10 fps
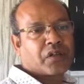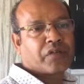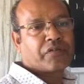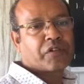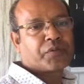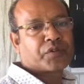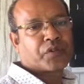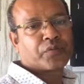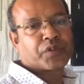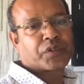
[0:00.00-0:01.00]
of
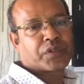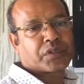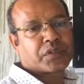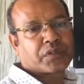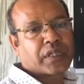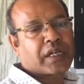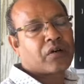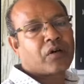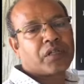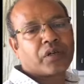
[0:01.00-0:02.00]
chromosomes that are
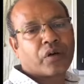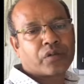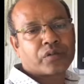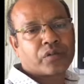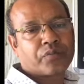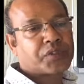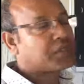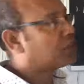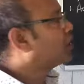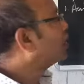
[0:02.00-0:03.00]
called the autosomes,